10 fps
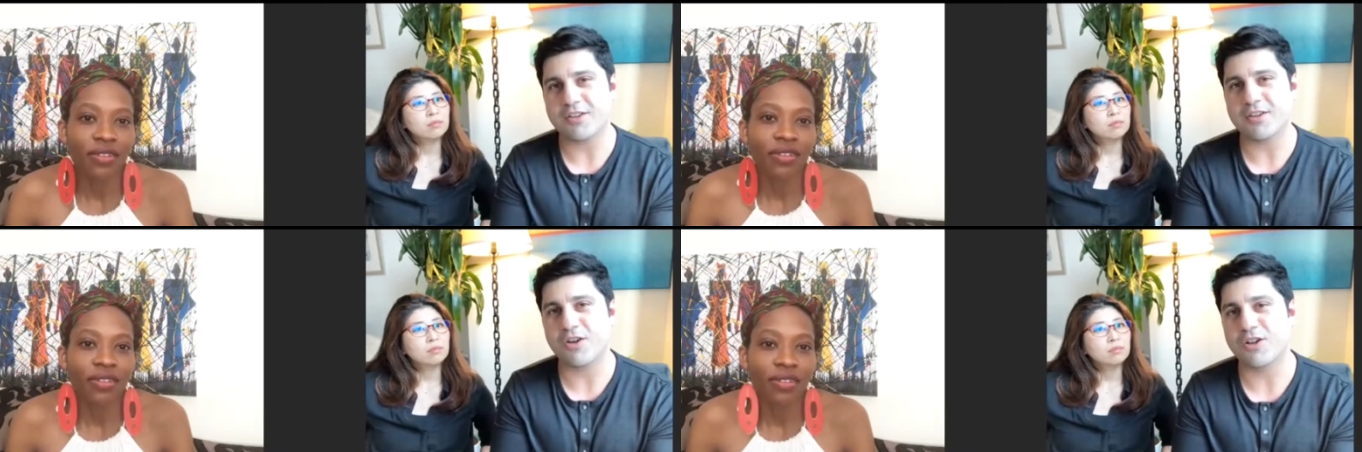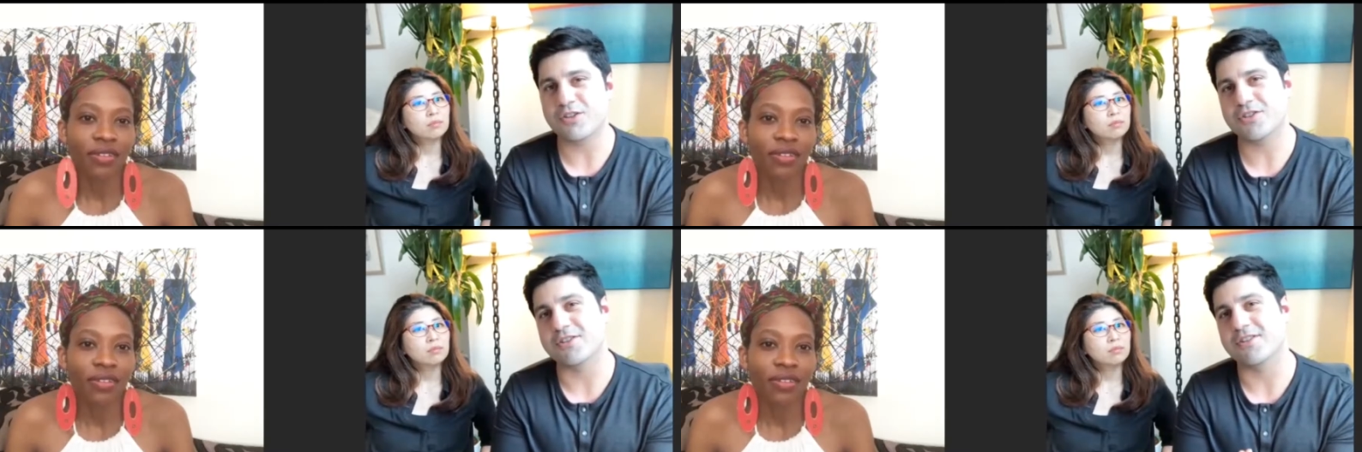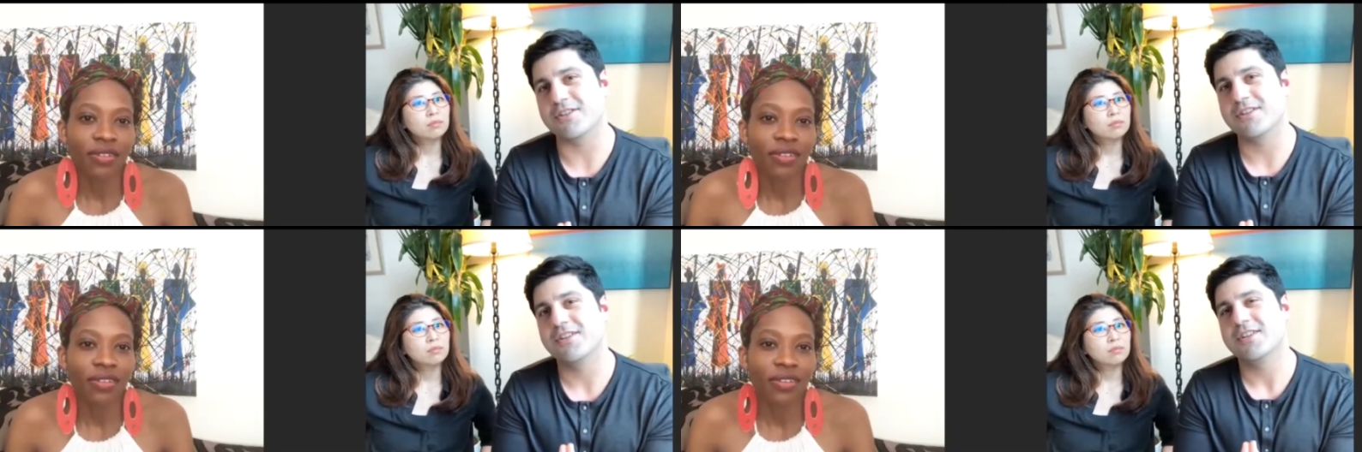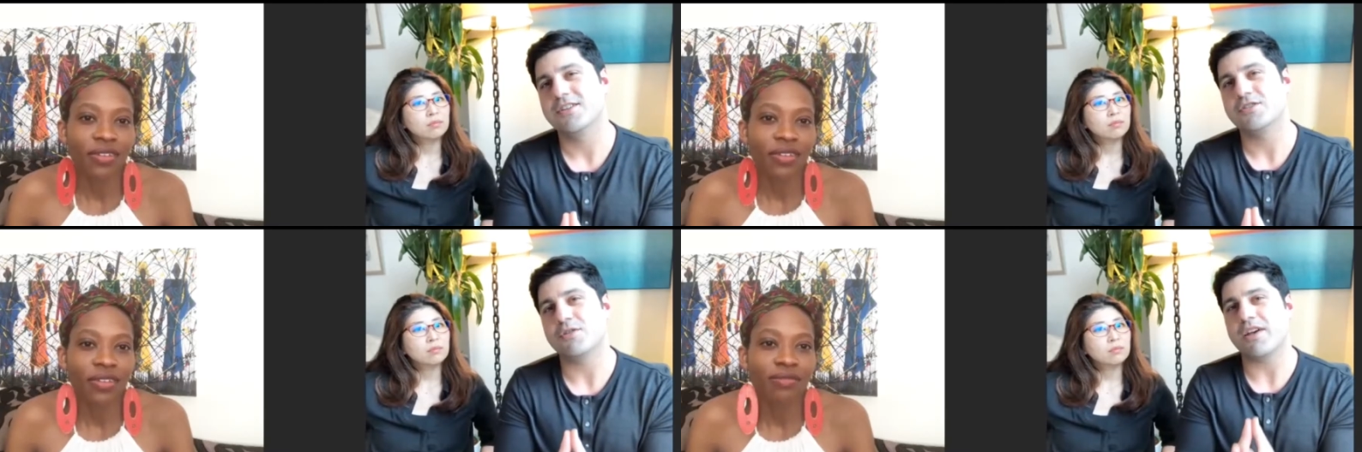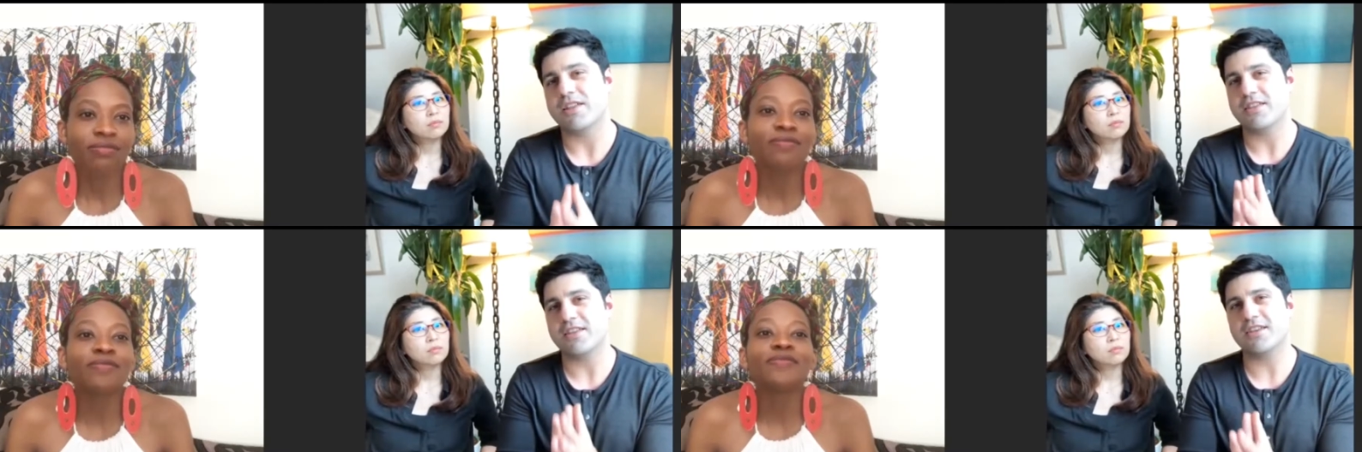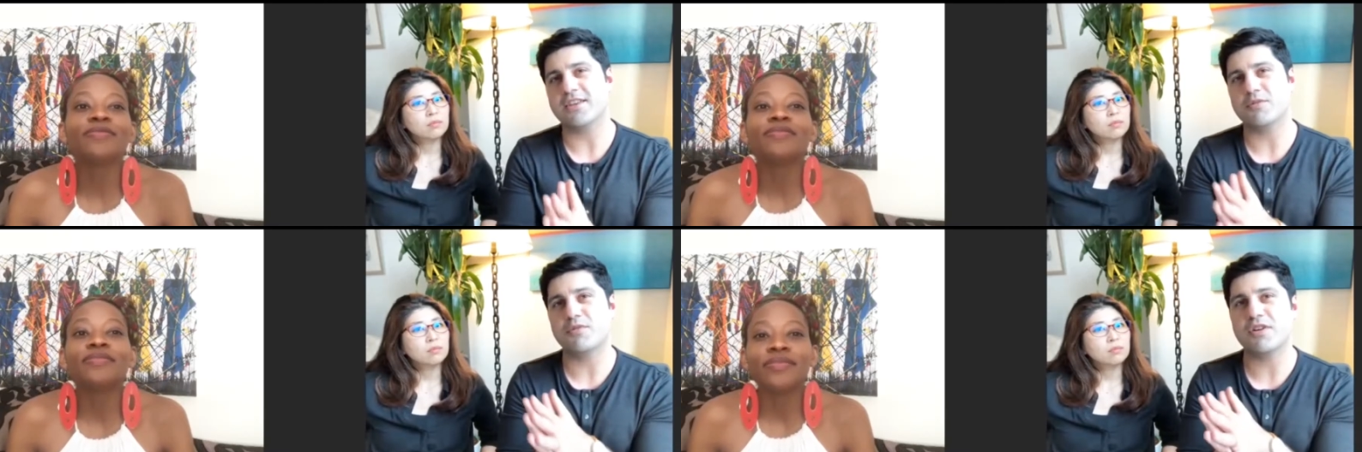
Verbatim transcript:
Speaker 1: the culture so I think mm.